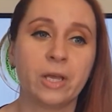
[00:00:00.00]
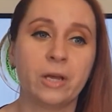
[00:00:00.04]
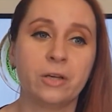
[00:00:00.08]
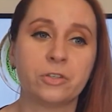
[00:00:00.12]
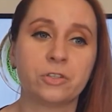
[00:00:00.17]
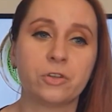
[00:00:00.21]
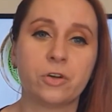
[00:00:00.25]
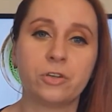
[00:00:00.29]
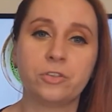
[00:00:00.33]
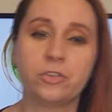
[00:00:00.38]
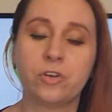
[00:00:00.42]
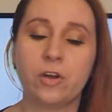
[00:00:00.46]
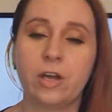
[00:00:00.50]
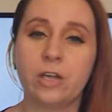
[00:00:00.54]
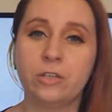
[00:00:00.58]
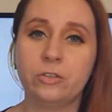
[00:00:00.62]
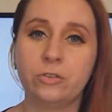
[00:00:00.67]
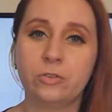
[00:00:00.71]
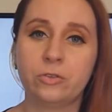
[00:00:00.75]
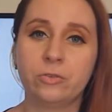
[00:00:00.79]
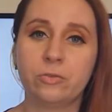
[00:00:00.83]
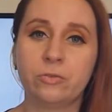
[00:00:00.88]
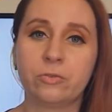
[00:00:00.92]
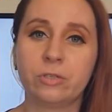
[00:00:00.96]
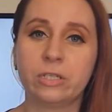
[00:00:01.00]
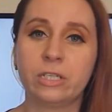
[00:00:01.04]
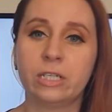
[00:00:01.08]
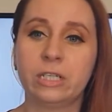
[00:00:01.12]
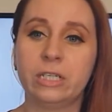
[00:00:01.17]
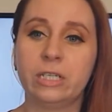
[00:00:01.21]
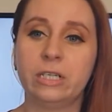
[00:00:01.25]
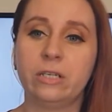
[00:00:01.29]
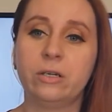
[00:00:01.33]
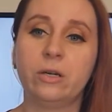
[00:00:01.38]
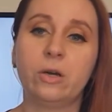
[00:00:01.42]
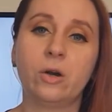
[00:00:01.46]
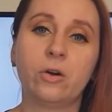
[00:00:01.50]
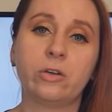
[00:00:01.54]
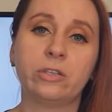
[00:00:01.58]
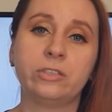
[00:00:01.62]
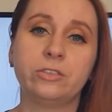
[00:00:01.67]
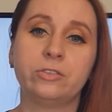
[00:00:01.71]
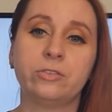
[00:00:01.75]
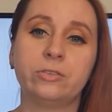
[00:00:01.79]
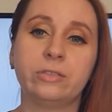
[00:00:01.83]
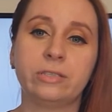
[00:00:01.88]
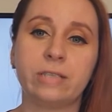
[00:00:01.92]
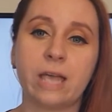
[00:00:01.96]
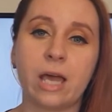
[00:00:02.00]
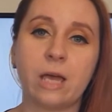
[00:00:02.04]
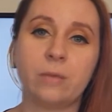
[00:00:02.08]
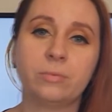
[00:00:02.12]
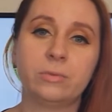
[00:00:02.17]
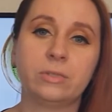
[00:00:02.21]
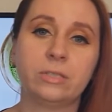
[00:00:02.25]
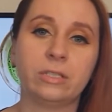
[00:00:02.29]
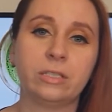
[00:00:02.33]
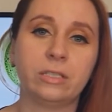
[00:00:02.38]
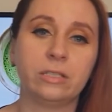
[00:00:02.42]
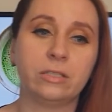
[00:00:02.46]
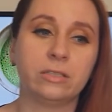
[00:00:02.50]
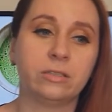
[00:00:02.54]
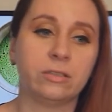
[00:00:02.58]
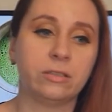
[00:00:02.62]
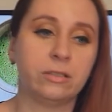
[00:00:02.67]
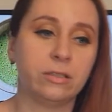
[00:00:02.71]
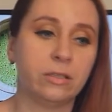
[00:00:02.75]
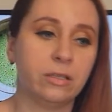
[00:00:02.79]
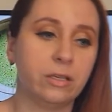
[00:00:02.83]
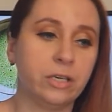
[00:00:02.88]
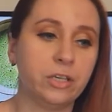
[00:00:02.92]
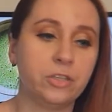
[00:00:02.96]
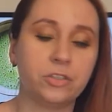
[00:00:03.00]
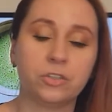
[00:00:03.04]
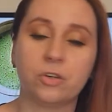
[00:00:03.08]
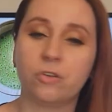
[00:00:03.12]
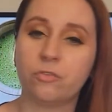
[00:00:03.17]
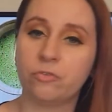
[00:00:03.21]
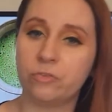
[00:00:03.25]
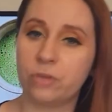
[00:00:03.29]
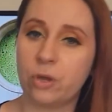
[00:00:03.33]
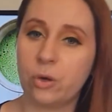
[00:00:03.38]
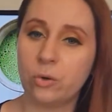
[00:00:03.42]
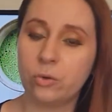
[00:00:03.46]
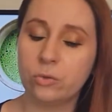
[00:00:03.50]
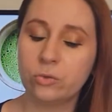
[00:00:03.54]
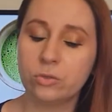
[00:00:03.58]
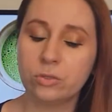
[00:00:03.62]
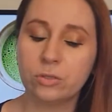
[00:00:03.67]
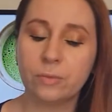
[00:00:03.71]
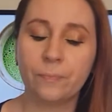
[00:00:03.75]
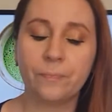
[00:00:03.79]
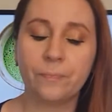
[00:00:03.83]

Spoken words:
So I tried to really go into depth in each of those.